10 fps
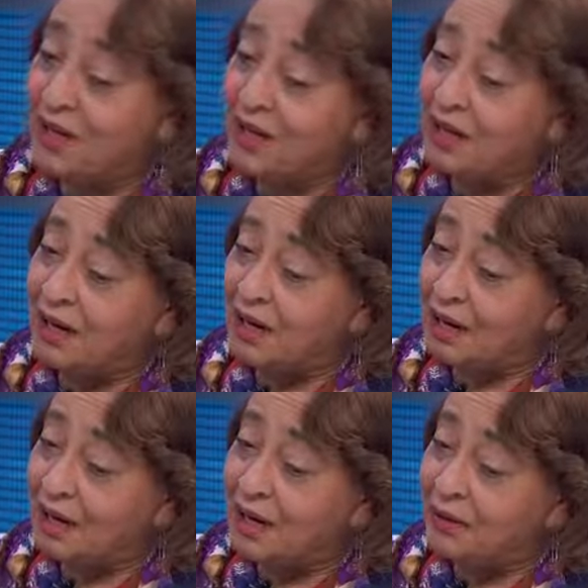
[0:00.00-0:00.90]

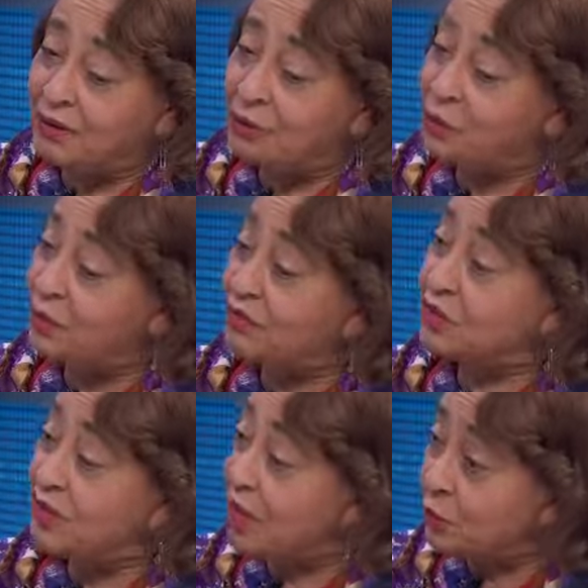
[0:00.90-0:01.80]
Yeah. Uh, I knew
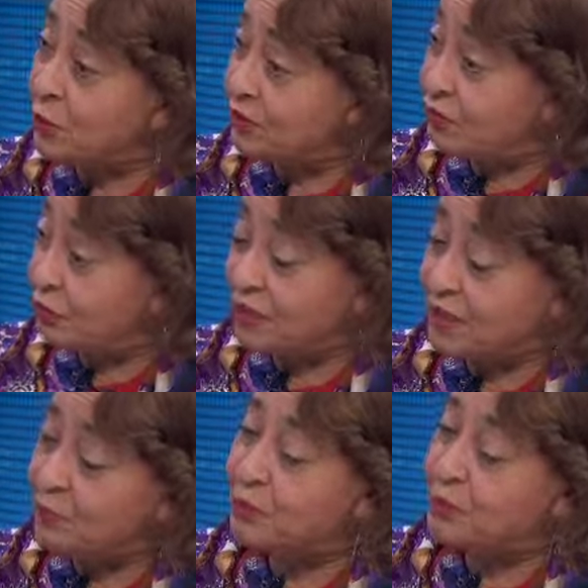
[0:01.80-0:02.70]
Reverend Lowery, for
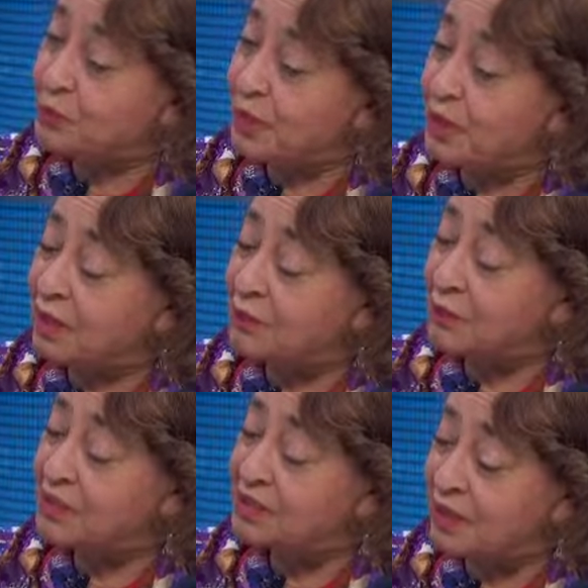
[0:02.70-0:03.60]
example, uh,
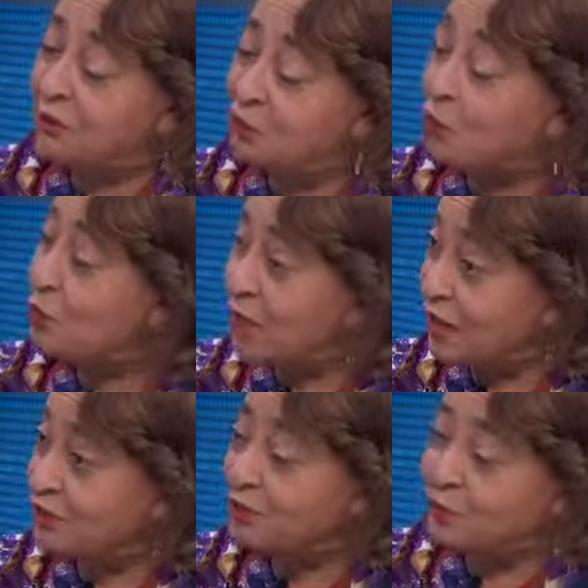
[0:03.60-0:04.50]
was a role
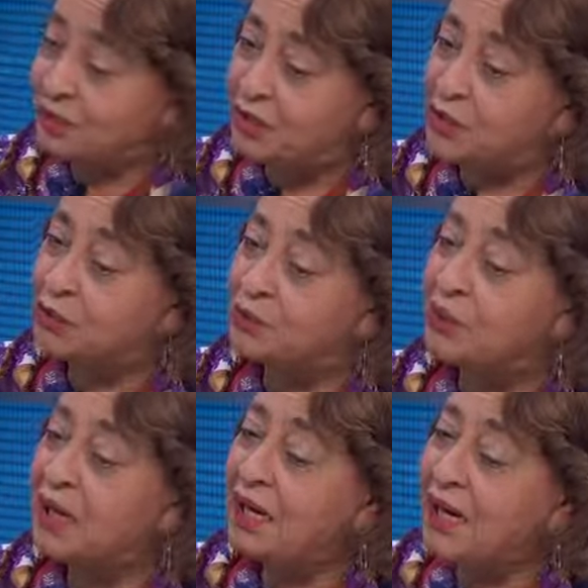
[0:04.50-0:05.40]
model for me
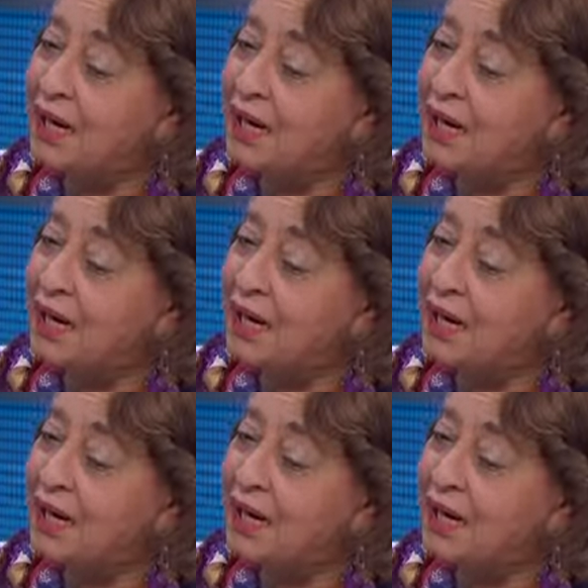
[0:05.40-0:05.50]
too